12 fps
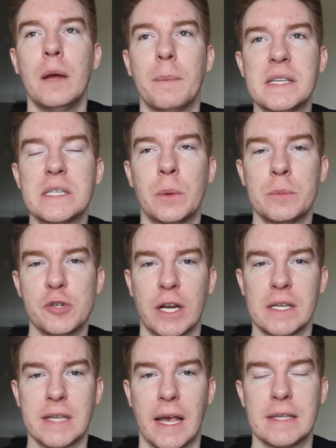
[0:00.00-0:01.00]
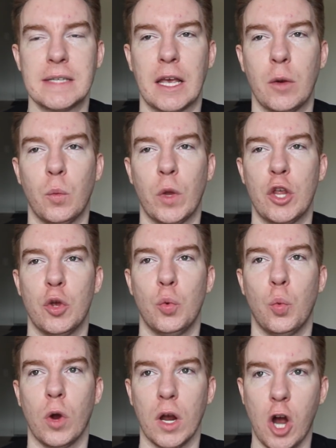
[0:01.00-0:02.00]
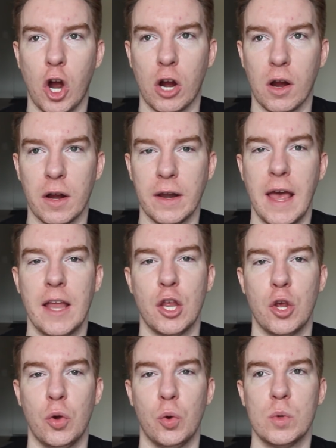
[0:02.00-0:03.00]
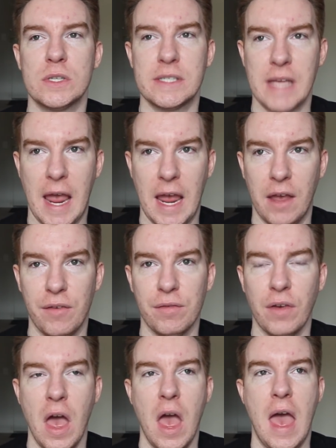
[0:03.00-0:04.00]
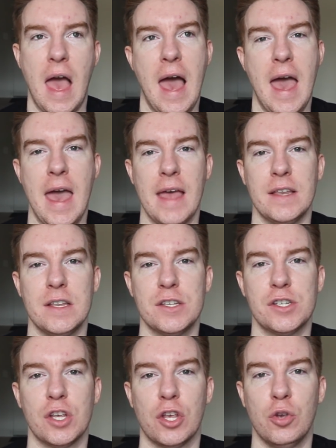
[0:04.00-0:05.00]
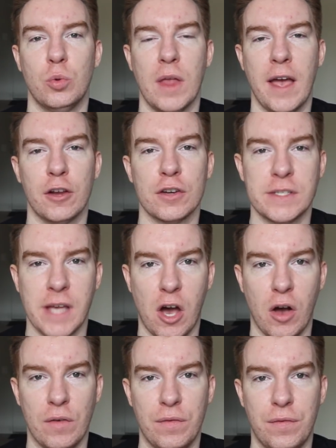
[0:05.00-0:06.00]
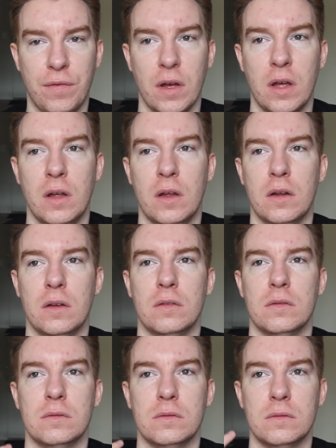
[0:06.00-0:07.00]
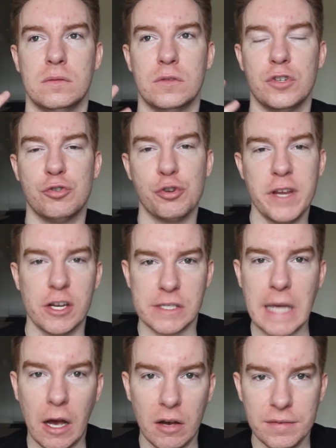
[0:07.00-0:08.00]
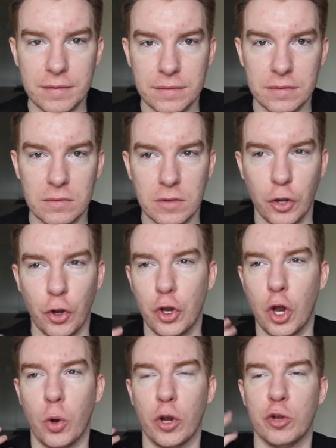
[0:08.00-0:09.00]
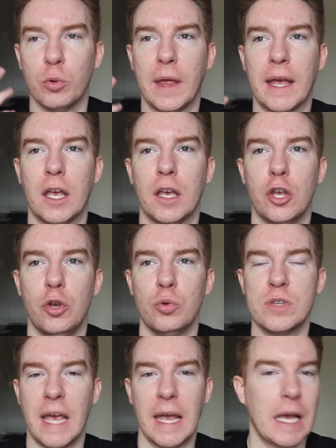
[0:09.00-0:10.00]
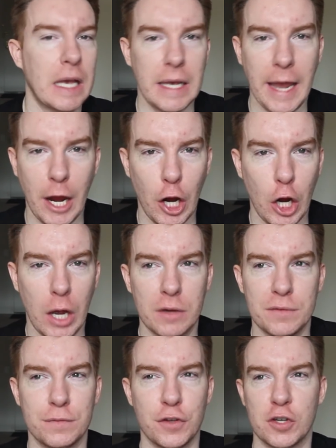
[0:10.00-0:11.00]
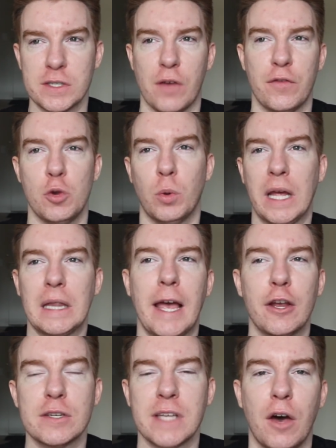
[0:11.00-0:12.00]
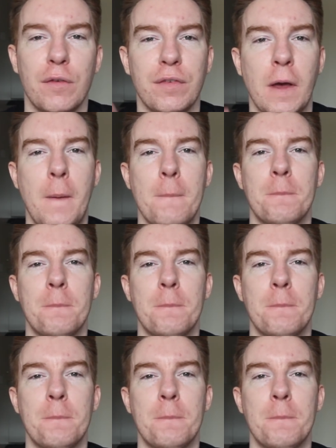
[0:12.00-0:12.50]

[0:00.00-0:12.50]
Basically, what I'm trying to say is, like, when you work hard and you save and you let yourself... You treat yourself, you, you know, or you, like, you take care of yourself and you, like, let yourself...